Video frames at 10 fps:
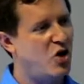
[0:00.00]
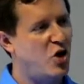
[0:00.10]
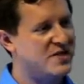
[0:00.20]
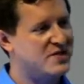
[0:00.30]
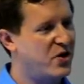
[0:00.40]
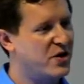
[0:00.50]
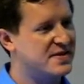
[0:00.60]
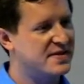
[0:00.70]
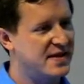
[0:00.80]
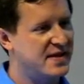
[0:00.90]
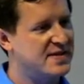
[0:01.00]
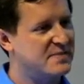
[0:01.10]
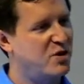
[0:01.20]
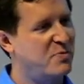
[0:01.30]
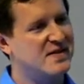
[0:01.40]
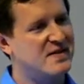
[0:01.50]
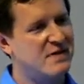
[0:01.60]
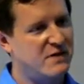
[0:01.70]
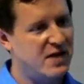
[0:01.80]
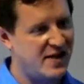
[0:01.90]
open source is
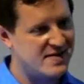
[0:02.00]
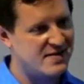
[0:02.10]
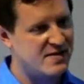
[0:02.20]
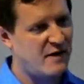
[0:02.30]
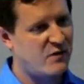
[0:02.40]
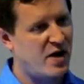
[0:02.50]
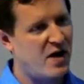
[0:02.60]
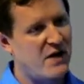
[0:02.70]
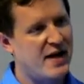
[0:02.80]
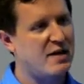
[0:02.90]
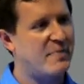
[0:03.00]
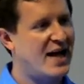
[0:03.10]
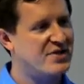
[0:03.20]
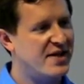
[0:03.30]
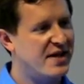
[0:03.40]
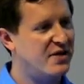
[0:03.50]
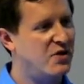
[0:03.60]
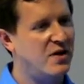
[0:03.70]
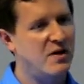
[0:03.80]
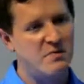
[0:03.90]
permissively licensed software like Apache
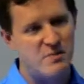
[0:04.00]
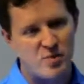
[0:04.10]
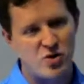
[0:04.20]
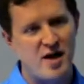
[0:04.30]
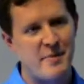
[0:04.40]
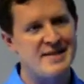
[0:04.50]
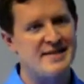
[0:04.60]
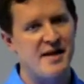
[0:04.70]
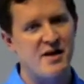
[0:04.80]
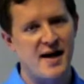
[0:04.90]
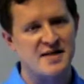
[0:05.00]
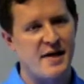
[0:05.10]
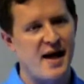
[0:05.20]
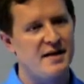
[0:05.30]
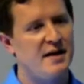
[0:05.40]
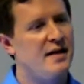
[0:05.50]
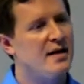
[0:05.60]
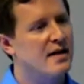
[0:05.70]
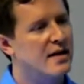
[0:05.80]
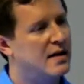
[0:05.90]
or people call MIT or Expat.
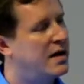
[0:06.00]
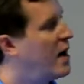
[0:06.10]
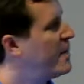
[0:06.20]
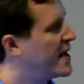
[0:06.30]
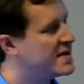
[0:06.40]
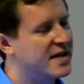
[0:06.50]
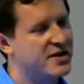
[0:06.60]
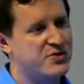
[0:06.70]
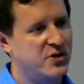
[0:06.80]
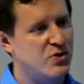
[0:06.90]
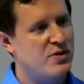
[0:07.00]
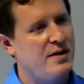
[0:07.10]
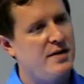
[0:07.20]
Um, that's not true.